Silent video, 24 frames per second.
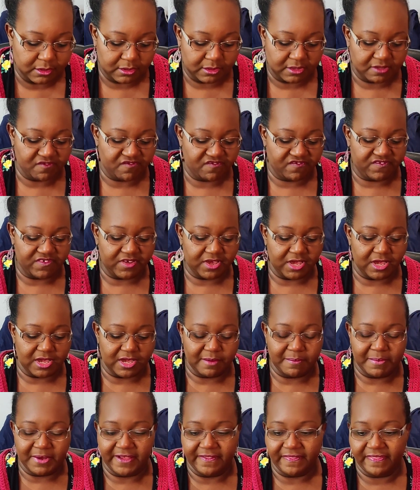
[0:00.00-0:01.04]
and the
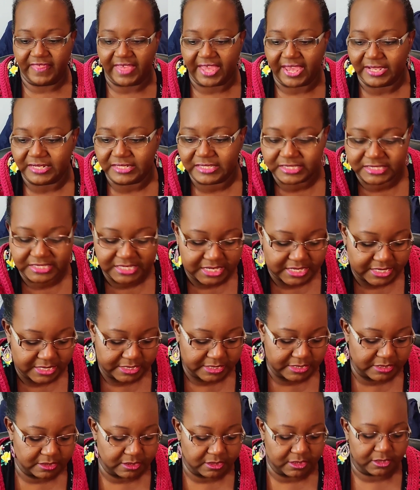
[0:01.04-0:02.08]
fob on that
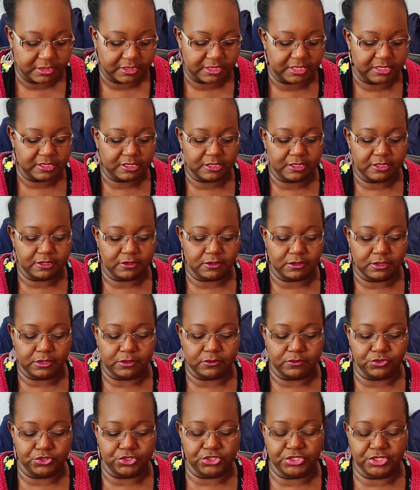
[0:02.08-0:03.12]
side, and then the little
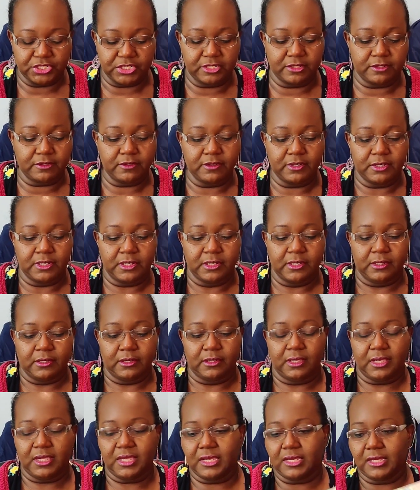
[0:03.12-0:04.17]
lotion,
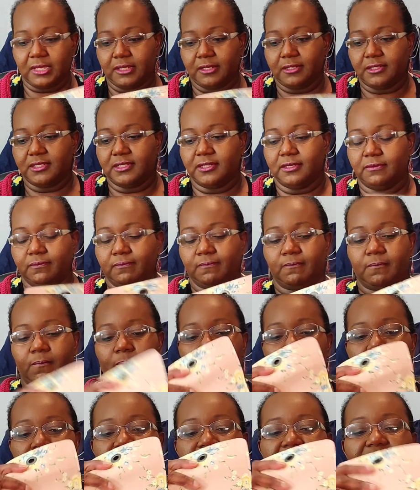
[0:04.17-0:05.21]
and
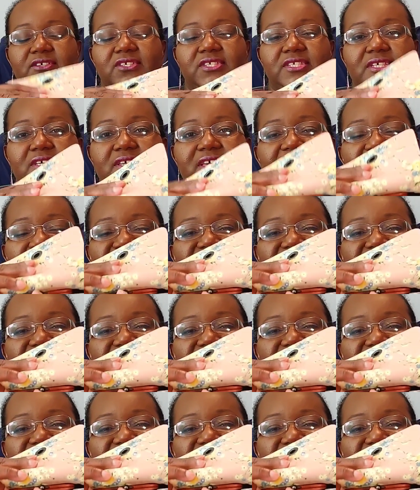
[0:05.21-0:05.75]
you still